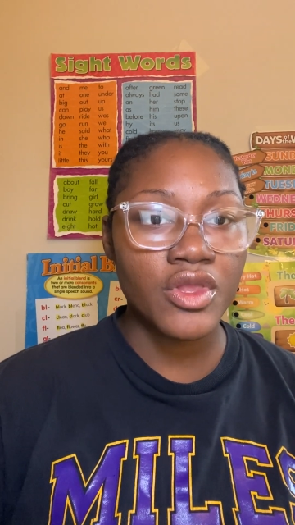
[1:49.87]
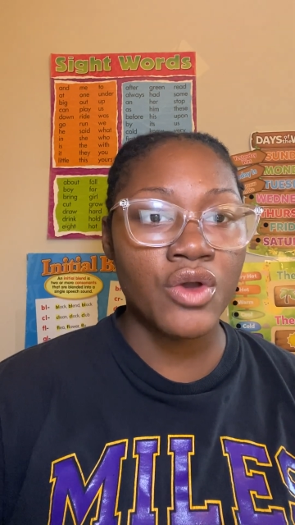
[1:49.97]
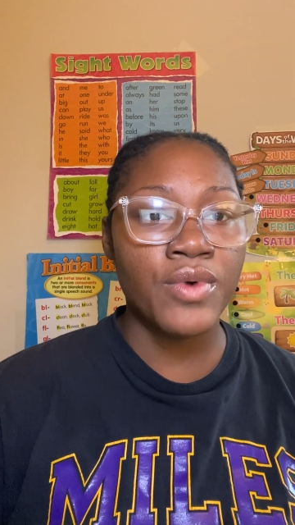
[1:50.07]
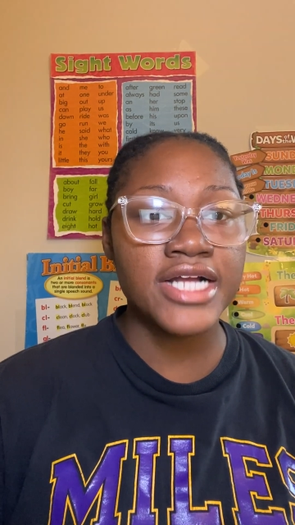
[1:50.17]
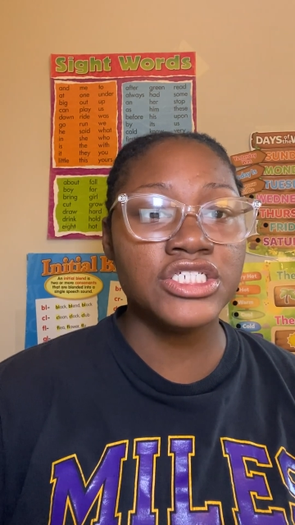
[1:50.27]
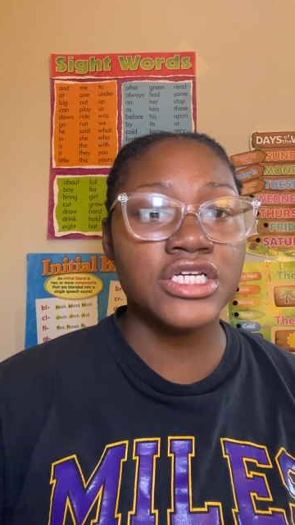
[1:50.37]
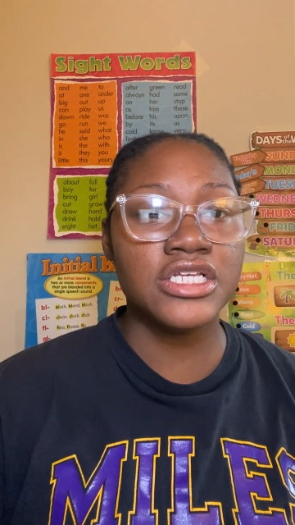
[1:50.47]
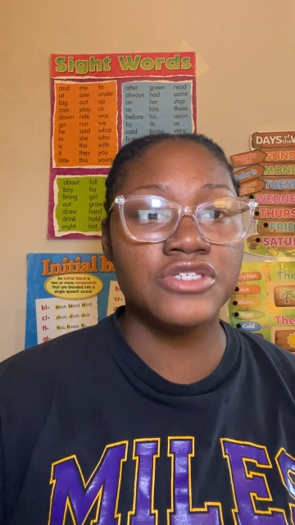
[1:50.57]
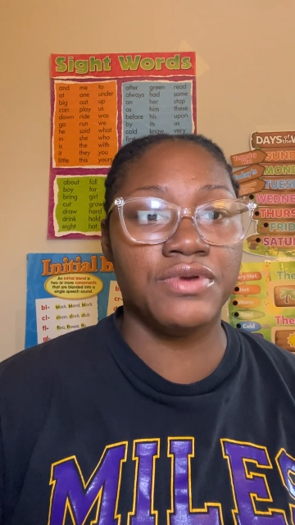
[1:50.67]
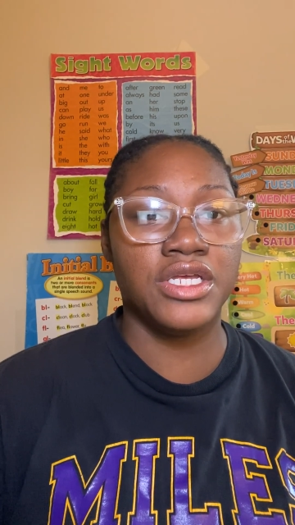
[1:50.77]
watching
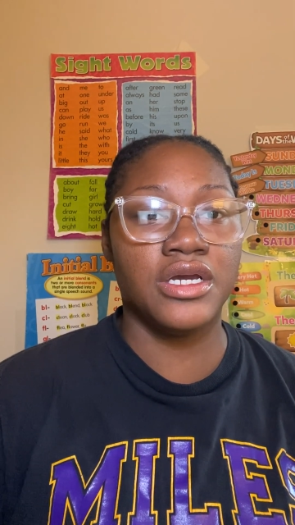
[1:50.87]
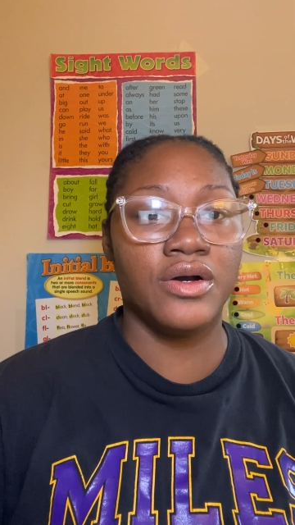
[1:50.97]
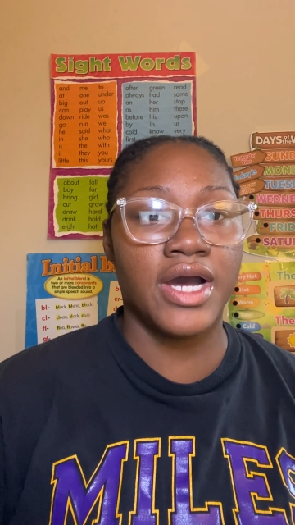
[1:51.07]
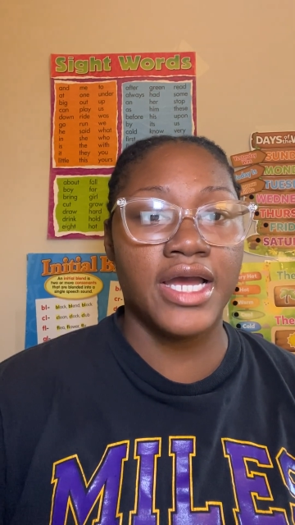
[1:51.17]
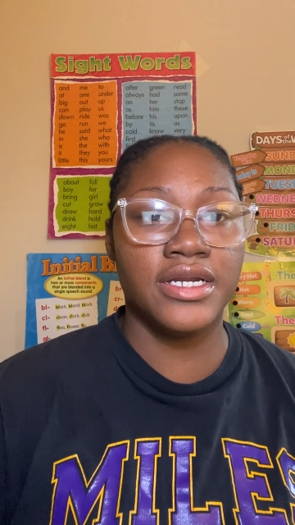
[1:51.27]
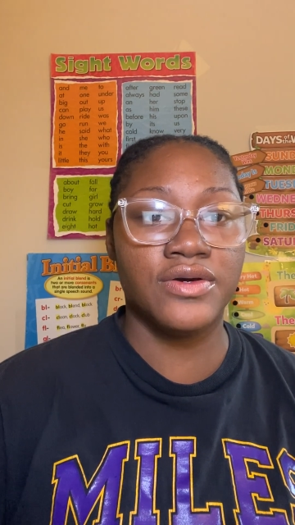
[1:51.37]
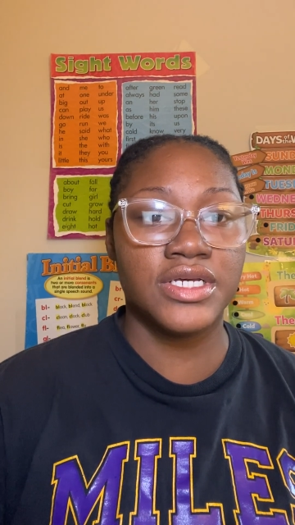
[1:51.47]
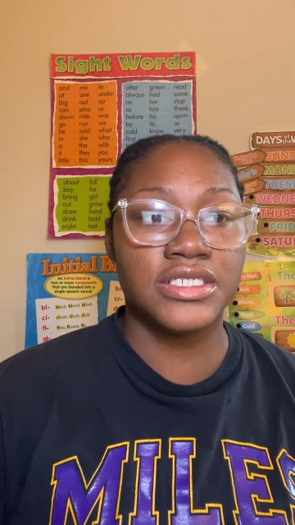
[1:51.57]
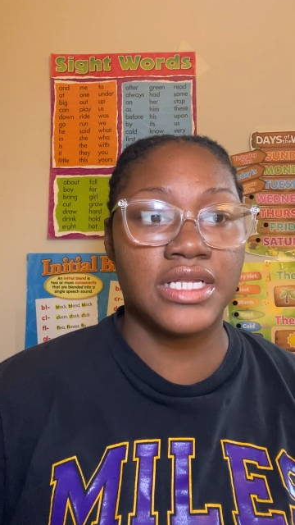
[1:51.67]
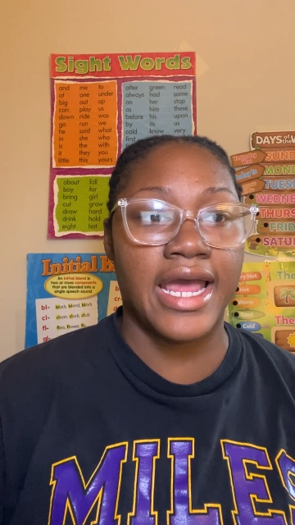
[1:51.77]
this video, I
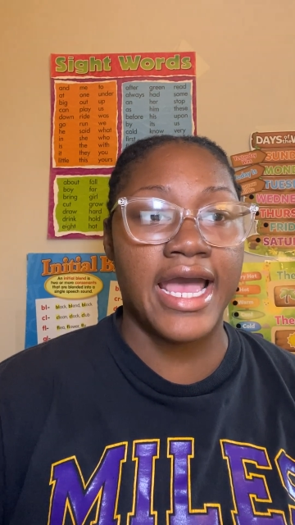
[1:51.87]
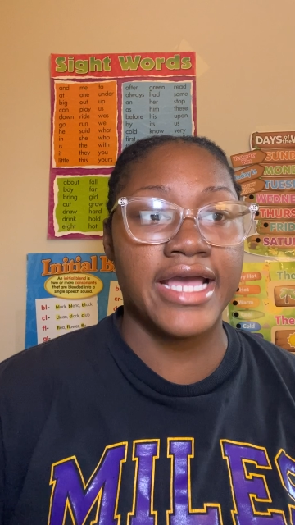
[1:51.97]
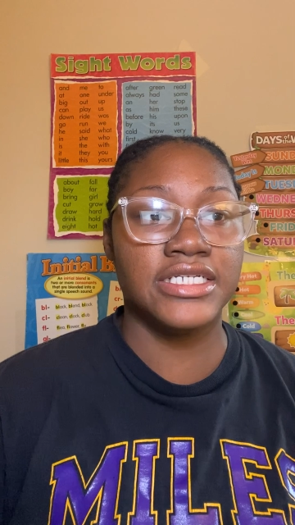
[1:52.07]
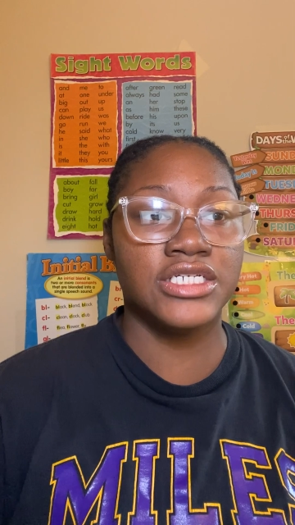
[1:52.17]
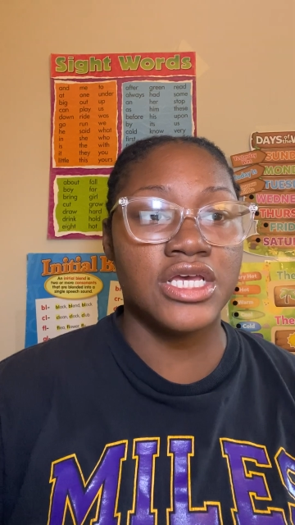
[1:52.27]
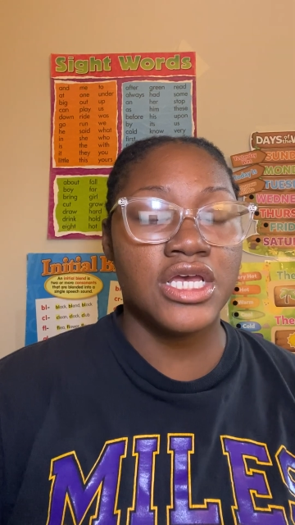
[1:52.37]
noticed that